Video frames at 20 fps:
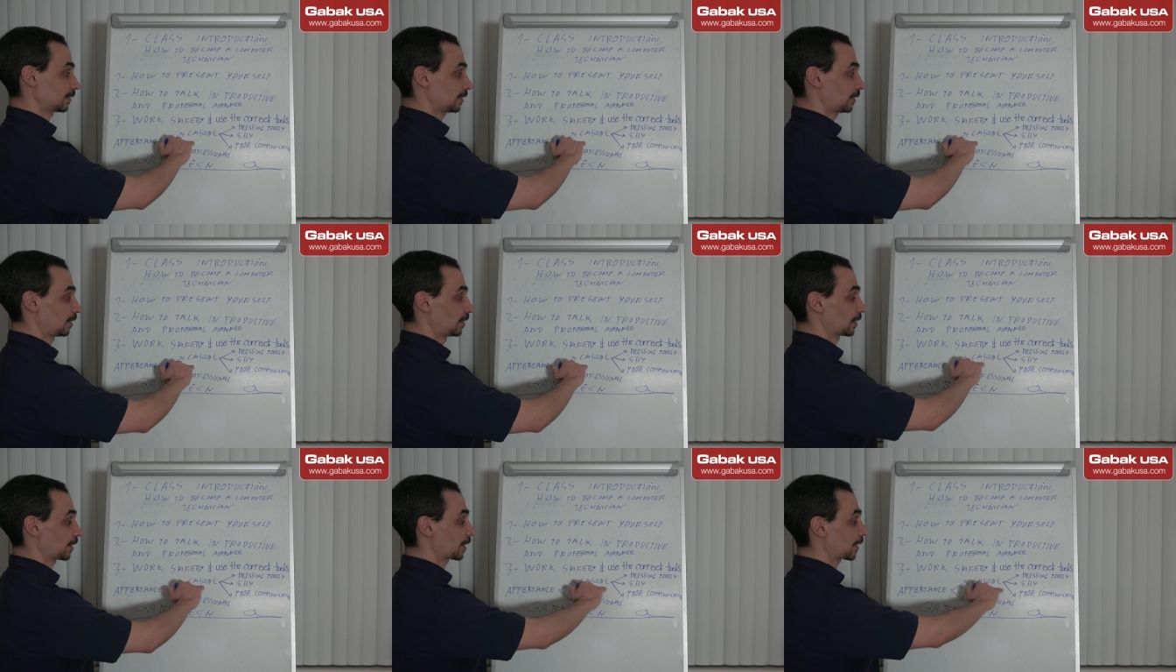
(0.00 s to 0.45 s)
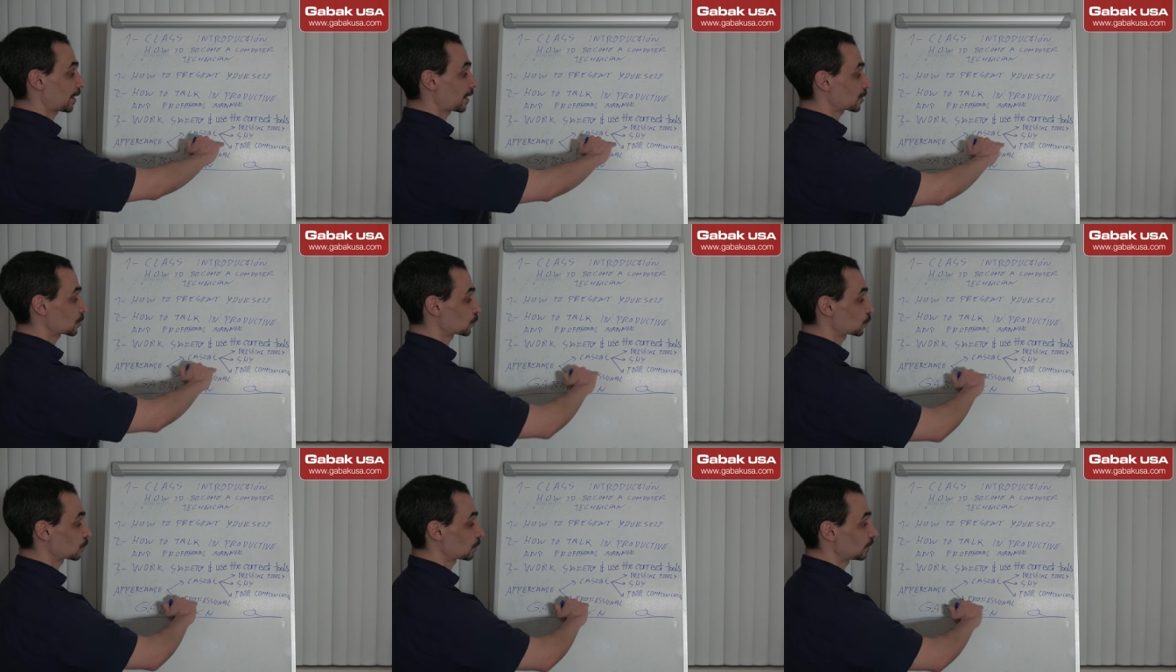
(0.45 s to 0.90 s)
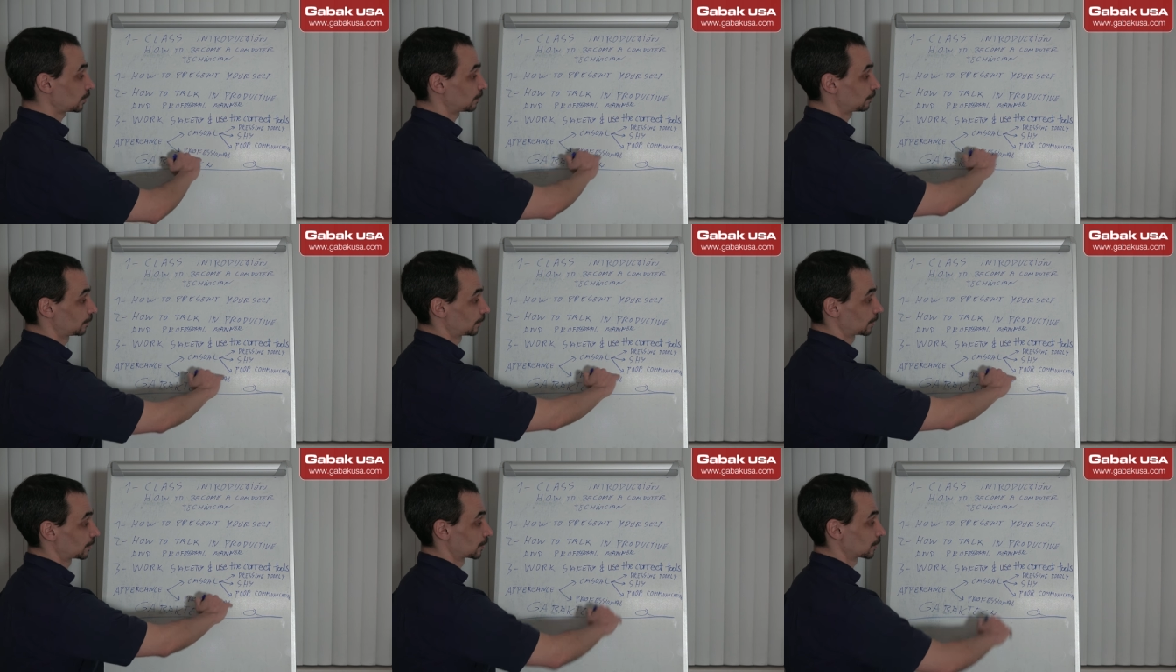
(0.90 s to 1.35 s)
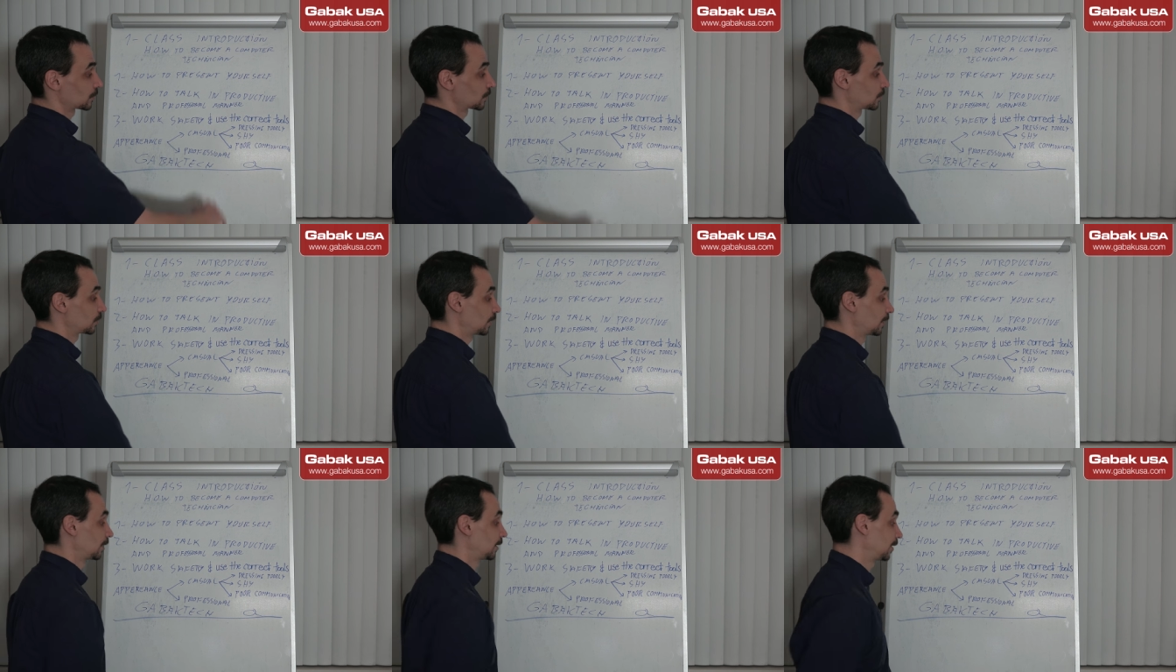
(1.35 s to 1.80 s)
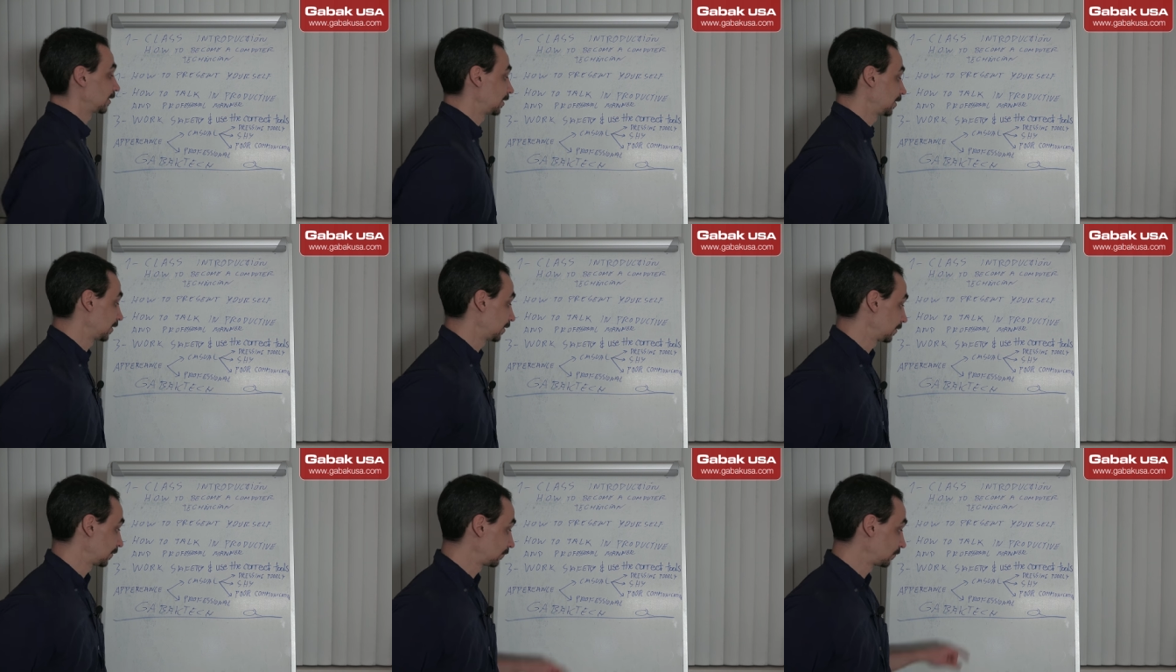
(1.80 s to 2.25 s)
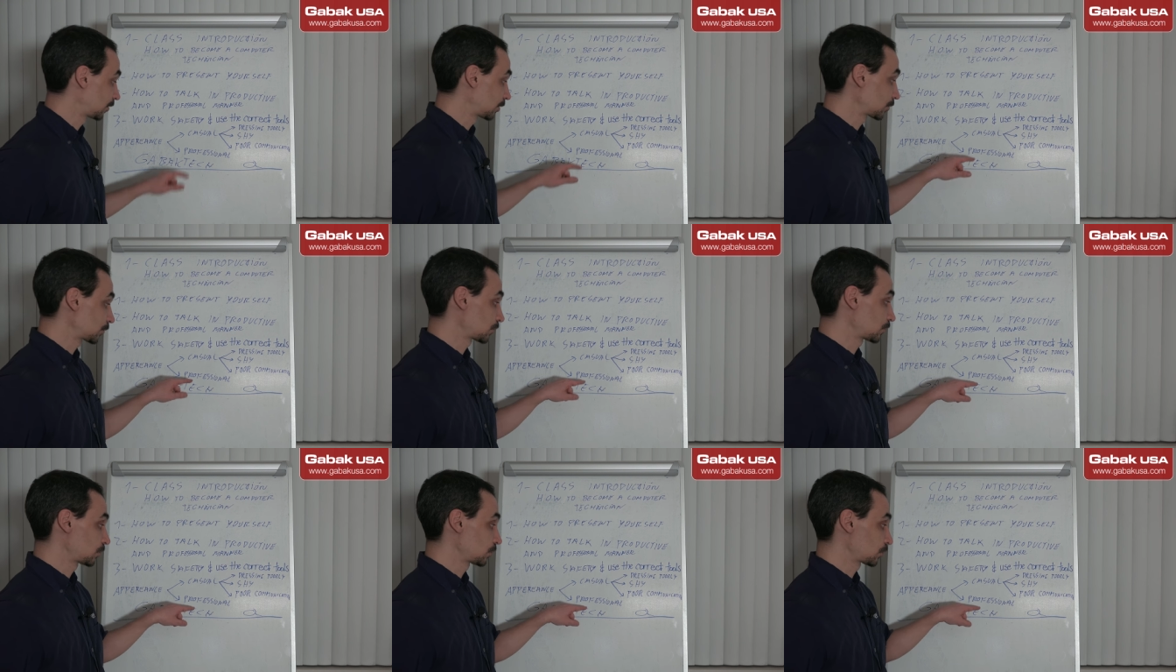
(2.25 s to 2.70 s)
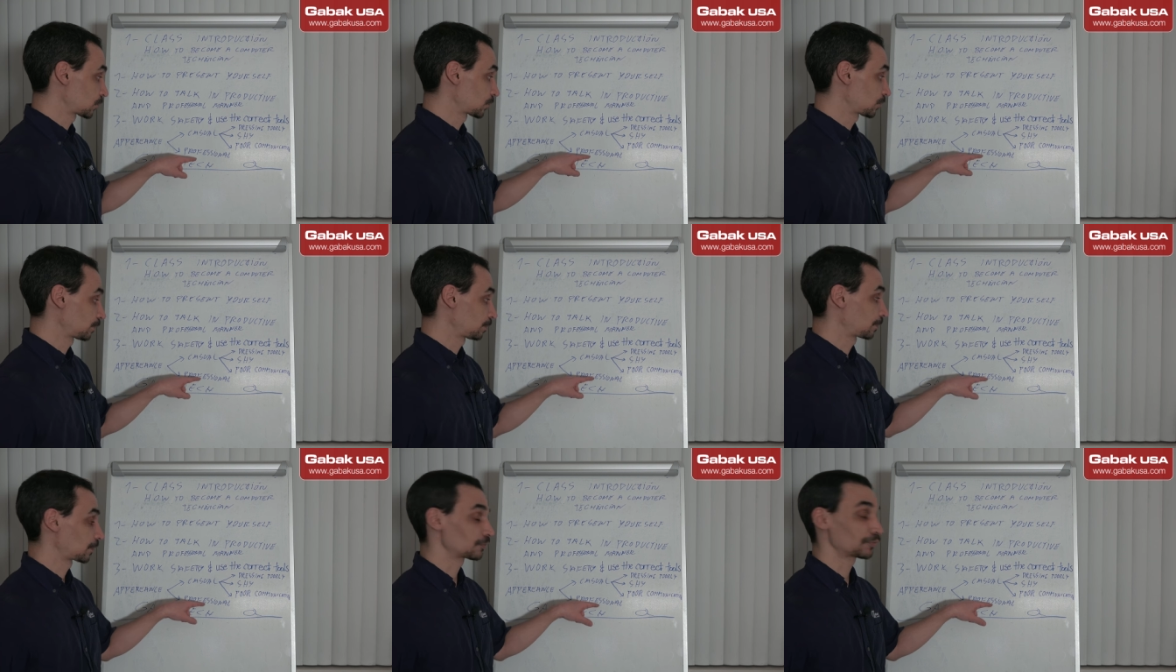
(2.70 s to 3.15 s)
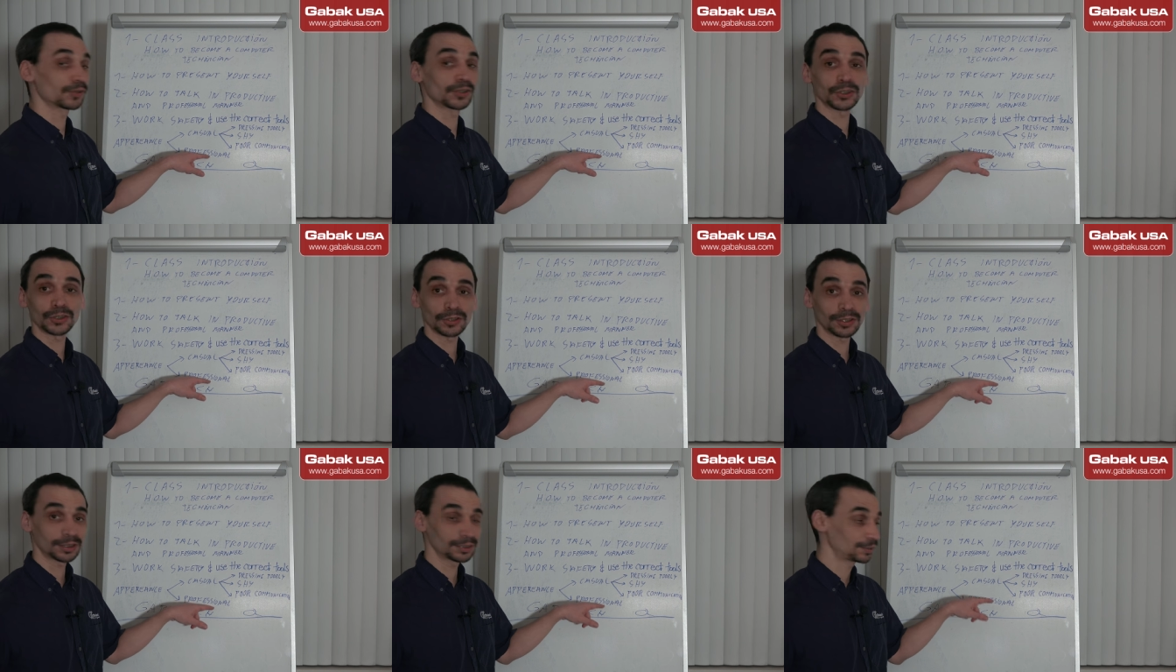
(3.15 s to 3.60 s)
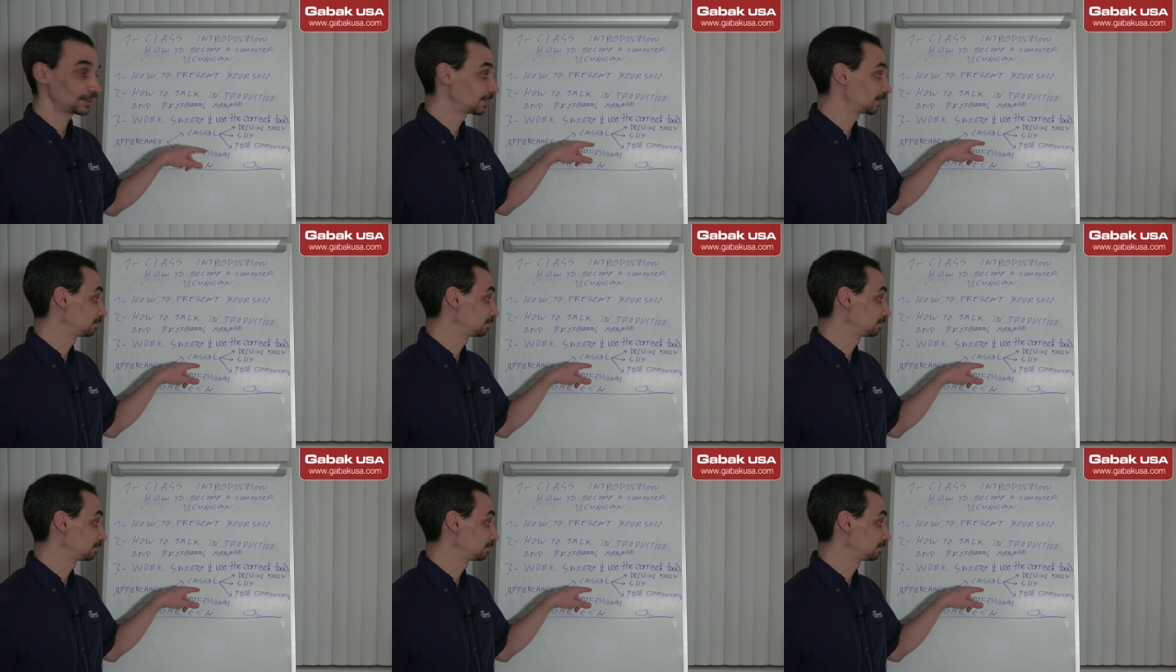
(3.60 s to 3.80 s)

uh, casual versus, uh, versus professional.